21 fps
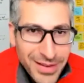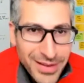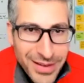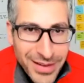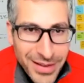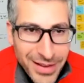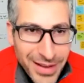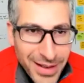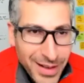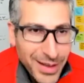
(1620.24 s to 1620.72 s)

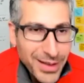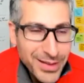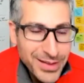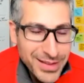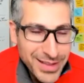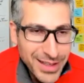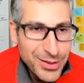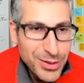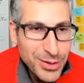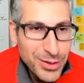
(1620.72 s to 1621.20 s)
Yeah, it's
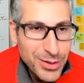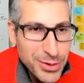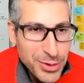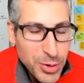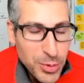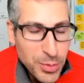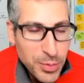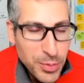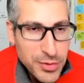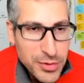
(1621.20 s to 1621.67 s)
actually
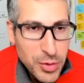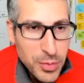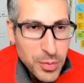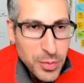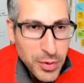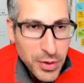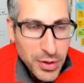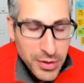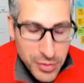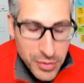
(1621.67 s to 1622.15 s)

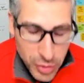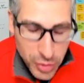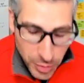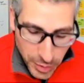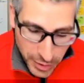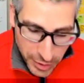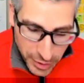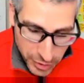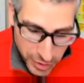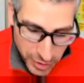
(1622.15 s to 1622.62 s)

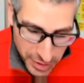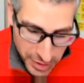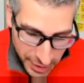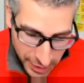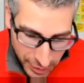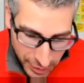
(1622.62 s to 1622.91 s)
super interesting